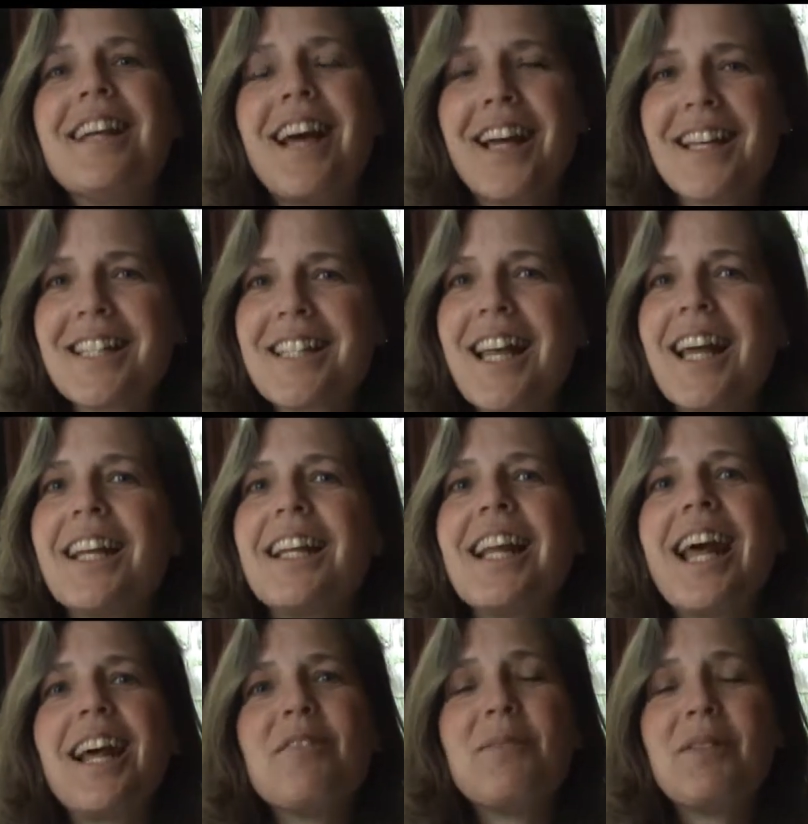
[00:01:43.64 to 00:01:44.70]
Yes,
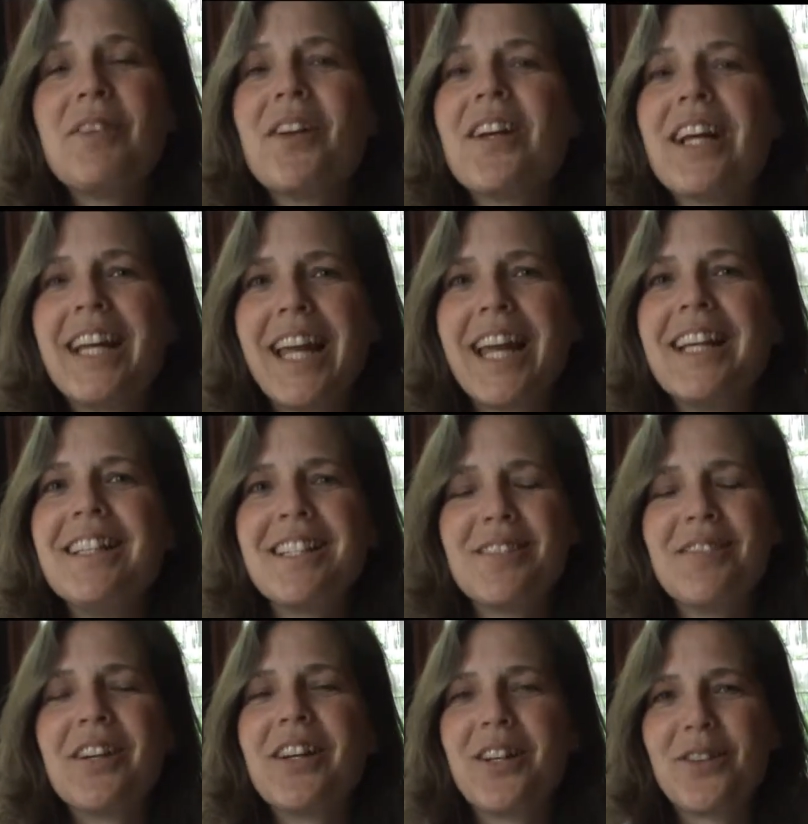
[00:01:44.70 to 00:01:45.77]
and be very engaged
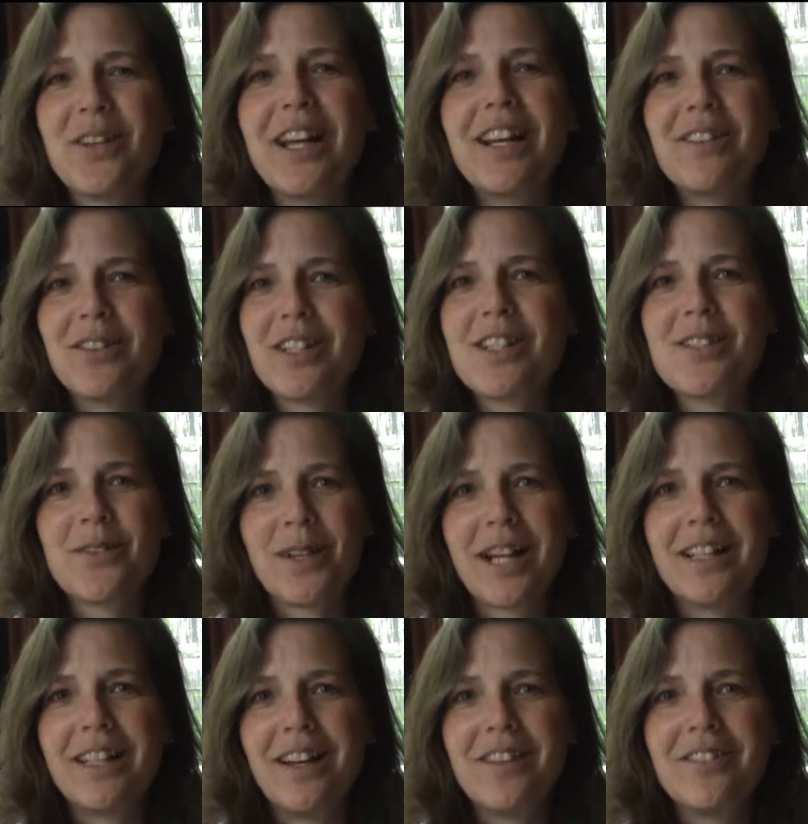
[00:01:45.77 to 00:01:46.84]
and very creative, which is what
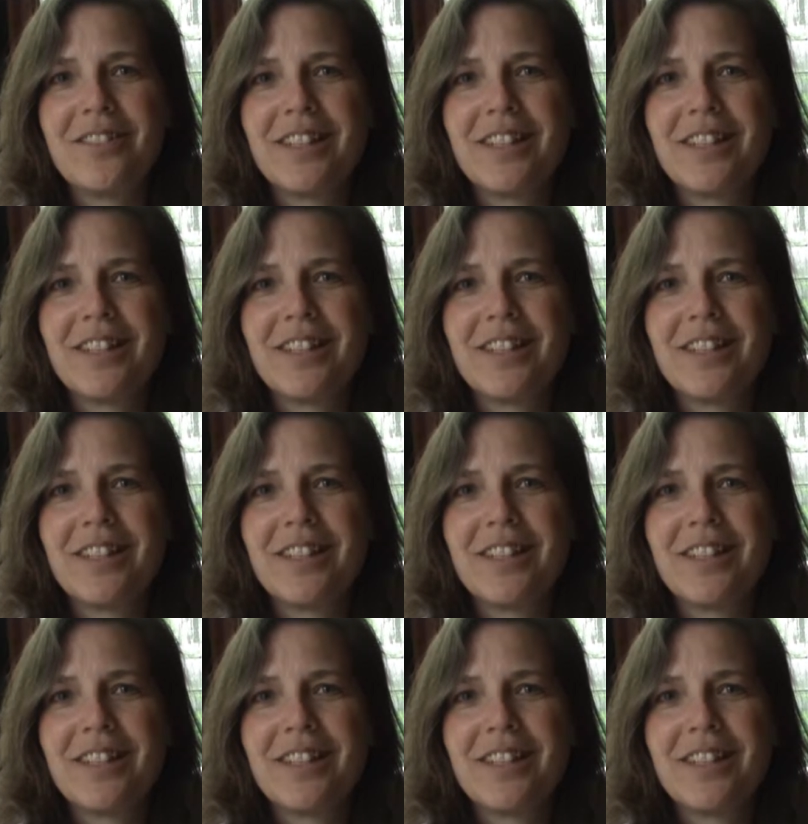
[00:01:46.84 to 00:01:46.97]
I love.